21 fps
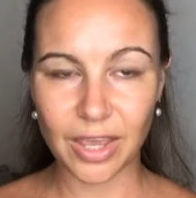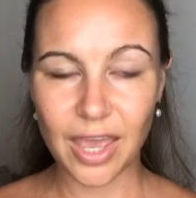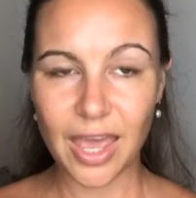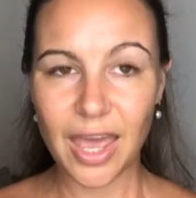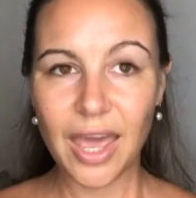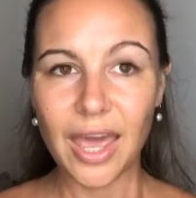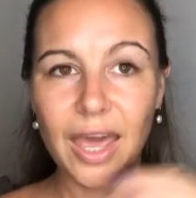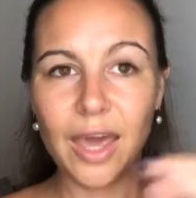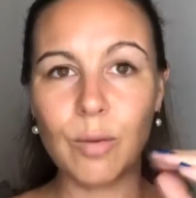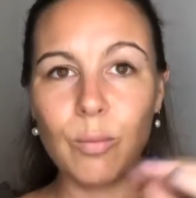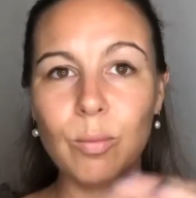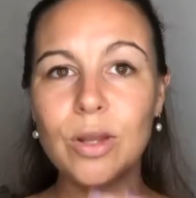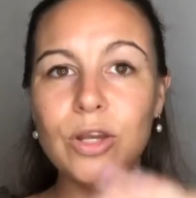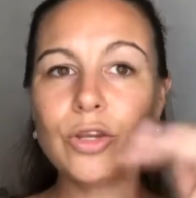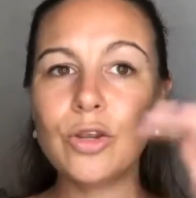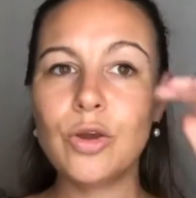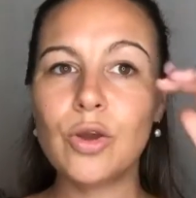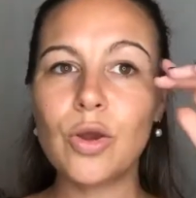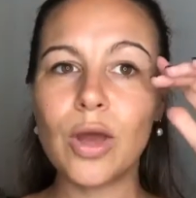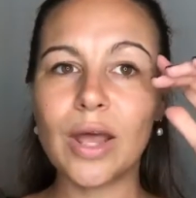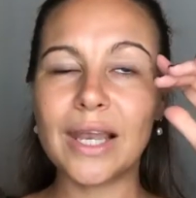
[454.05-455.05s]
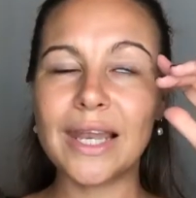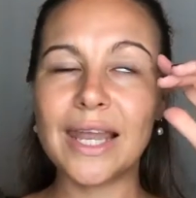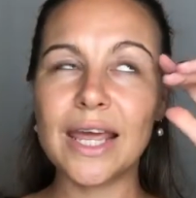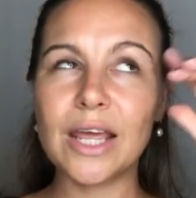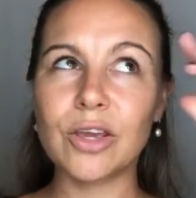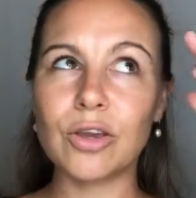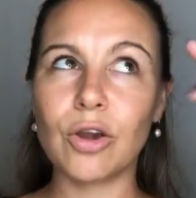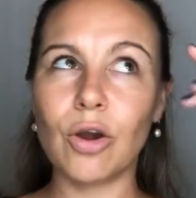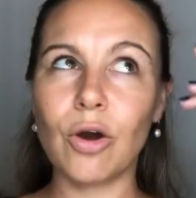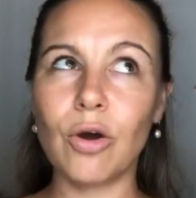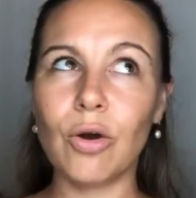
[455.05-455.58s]
And when you
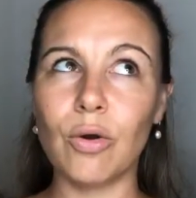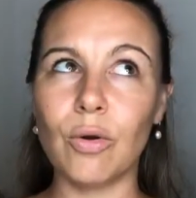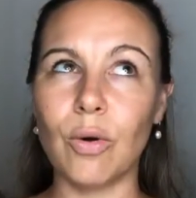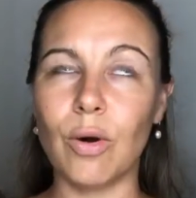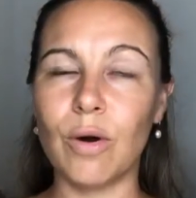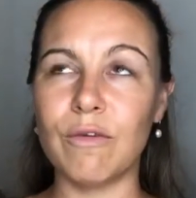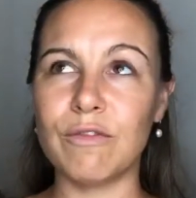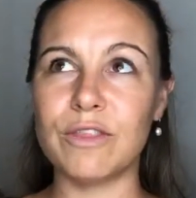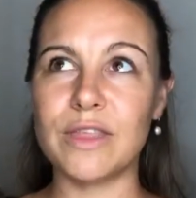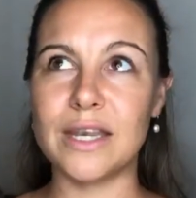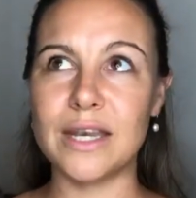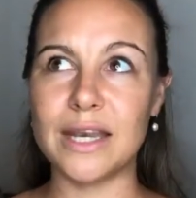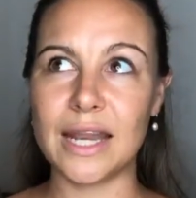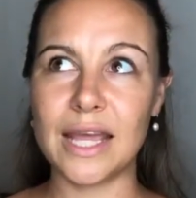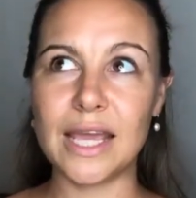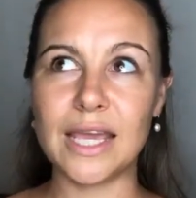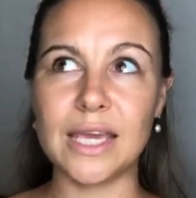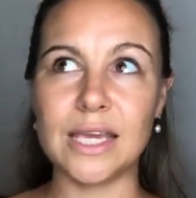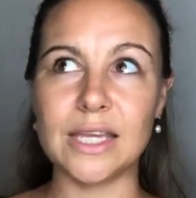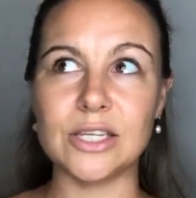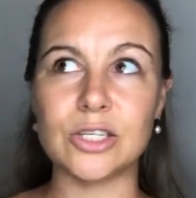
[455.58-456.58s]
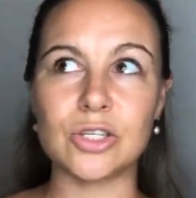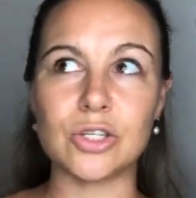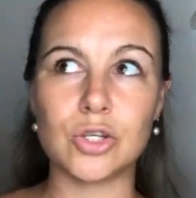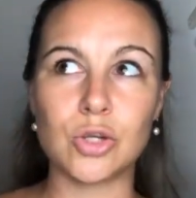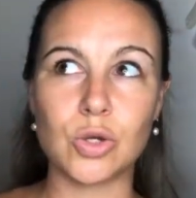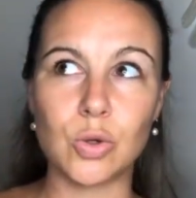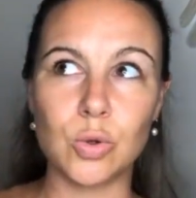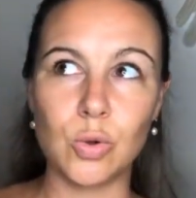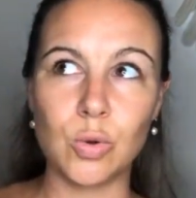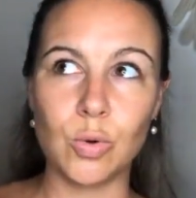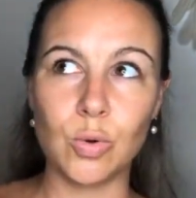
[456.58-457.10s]
let go of the need
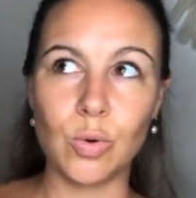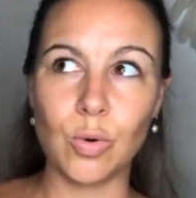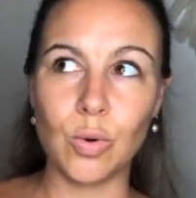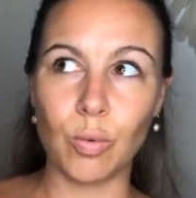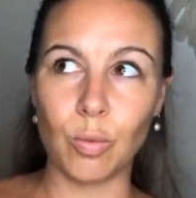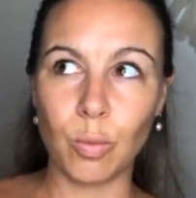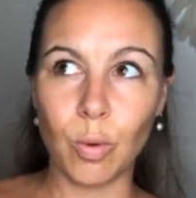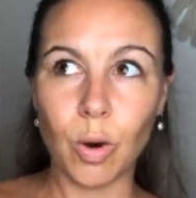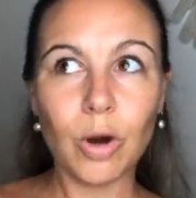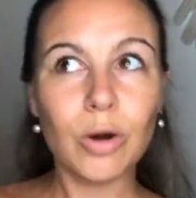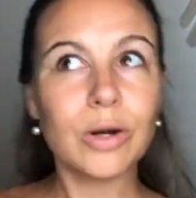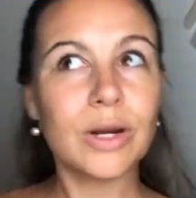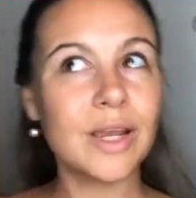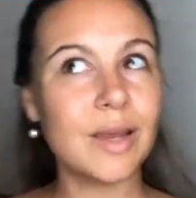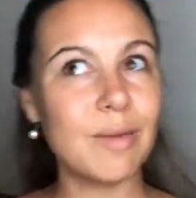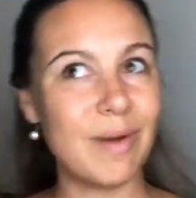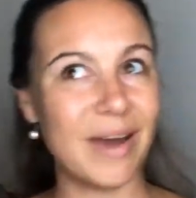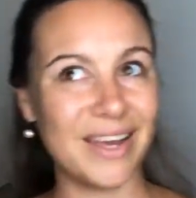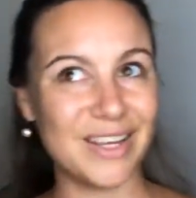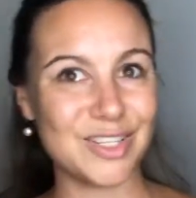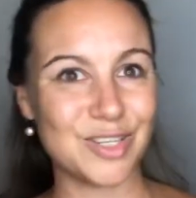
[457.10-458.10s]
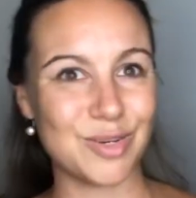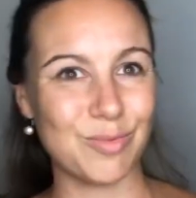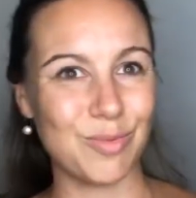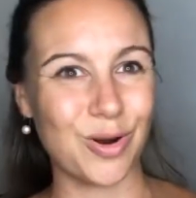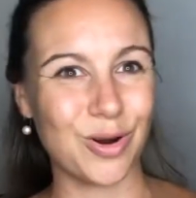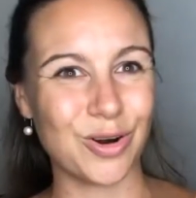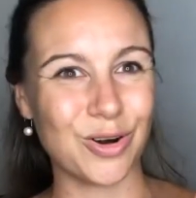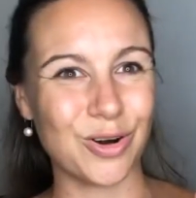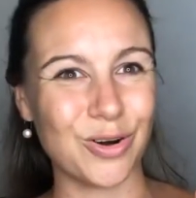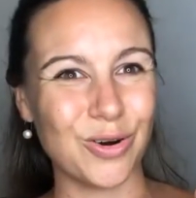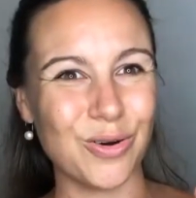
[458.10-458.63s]
to worry about
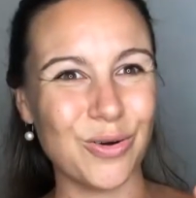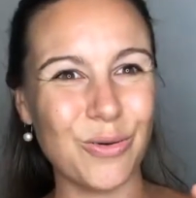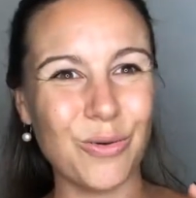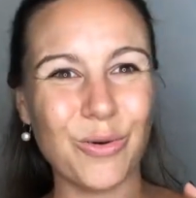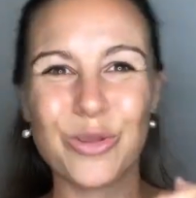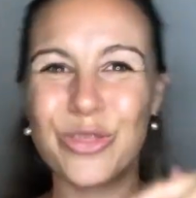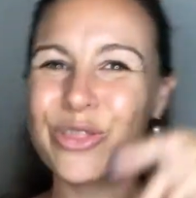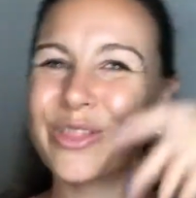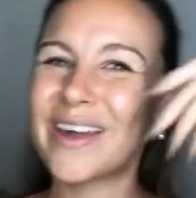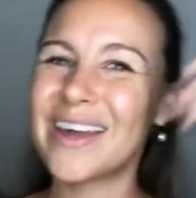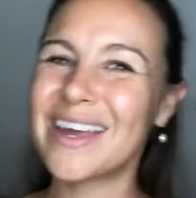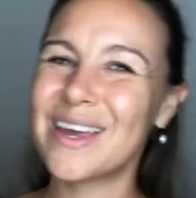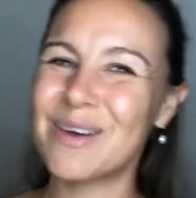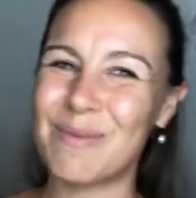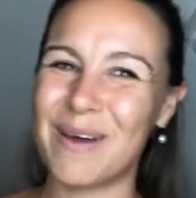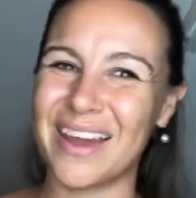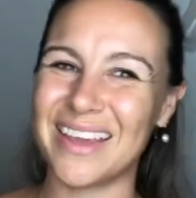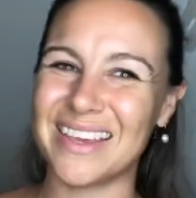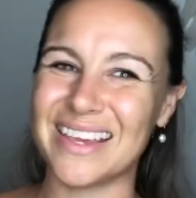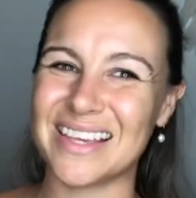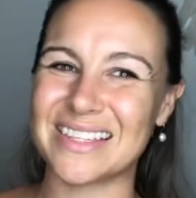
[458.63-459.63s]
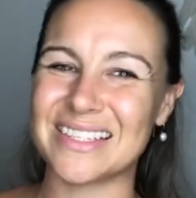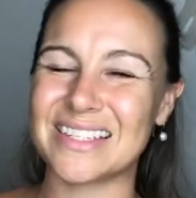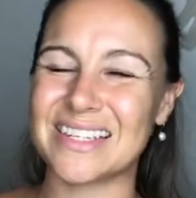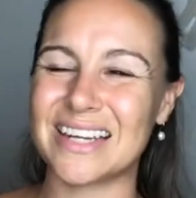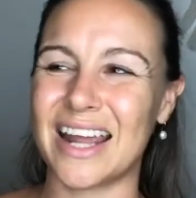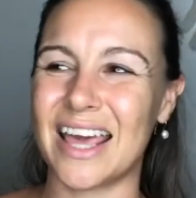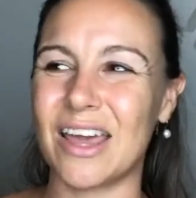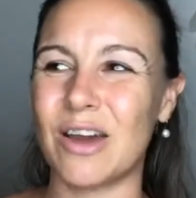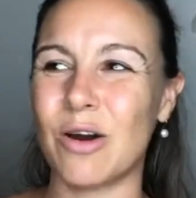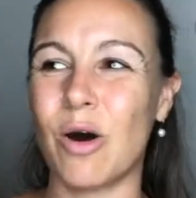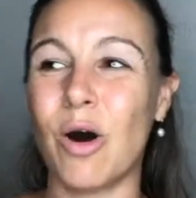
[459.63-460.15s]
tomorrow or think about
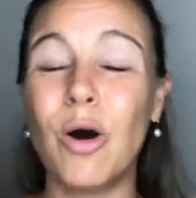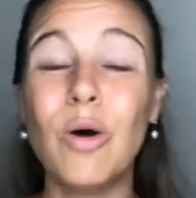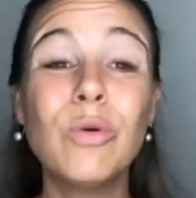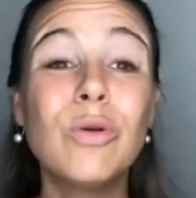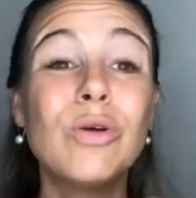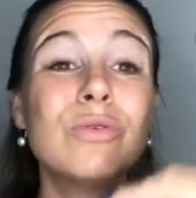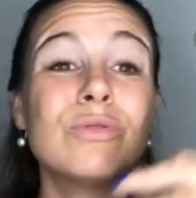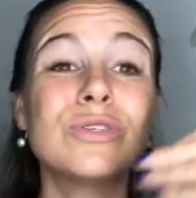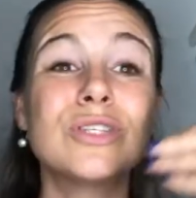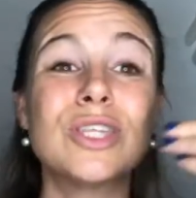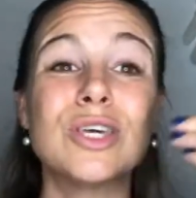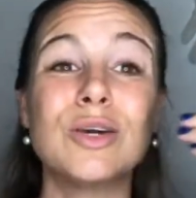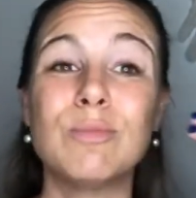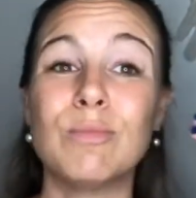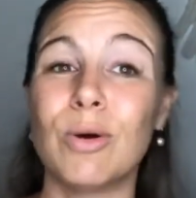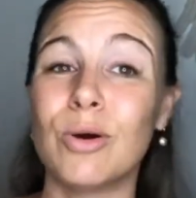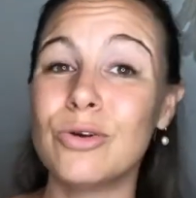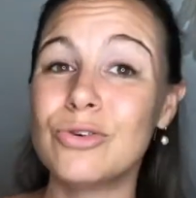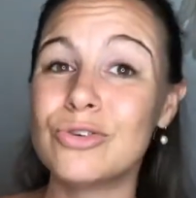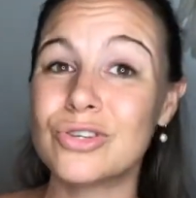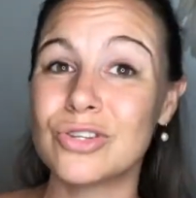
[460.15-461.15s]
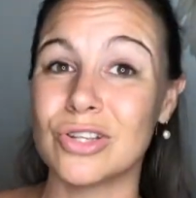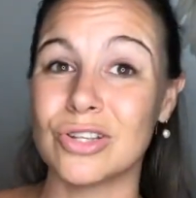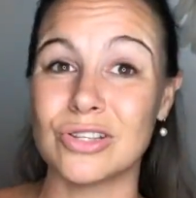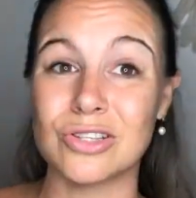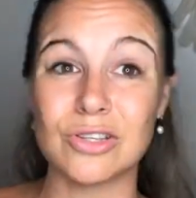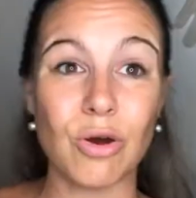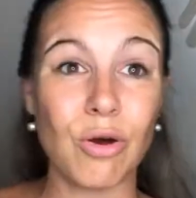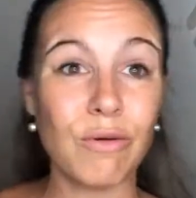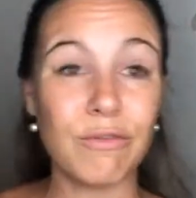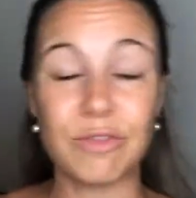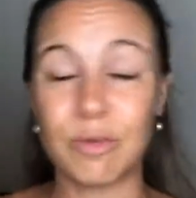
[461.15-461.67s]
yesterday or hold on to the emotions
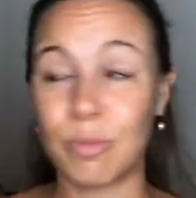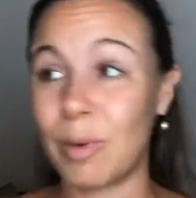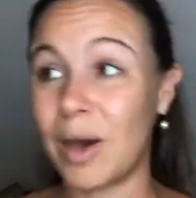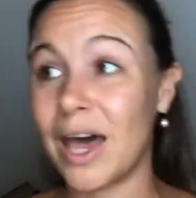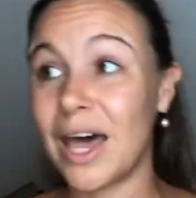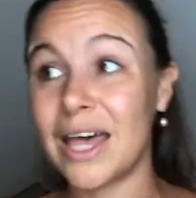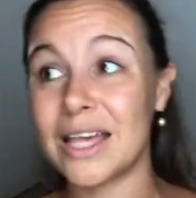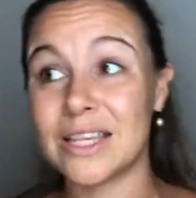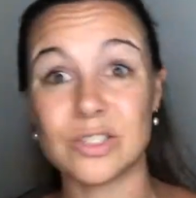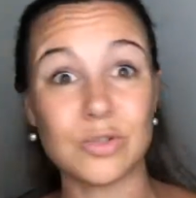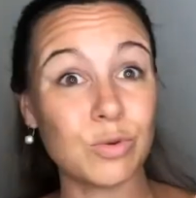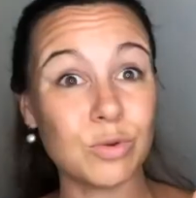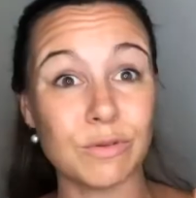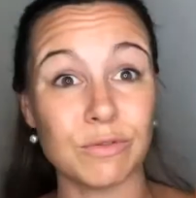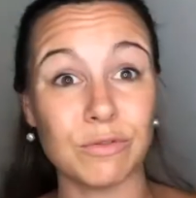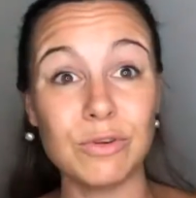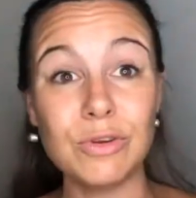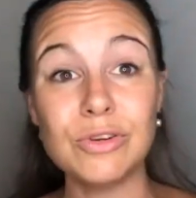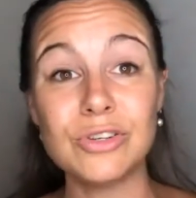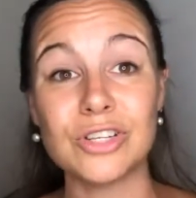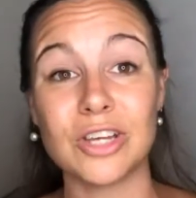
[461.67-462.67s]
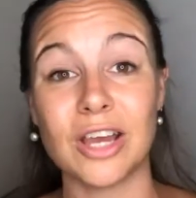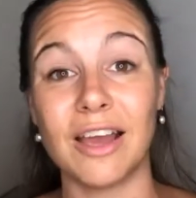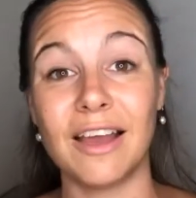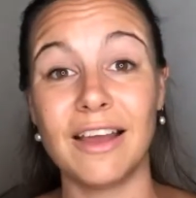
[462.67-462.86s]
of the past or the future,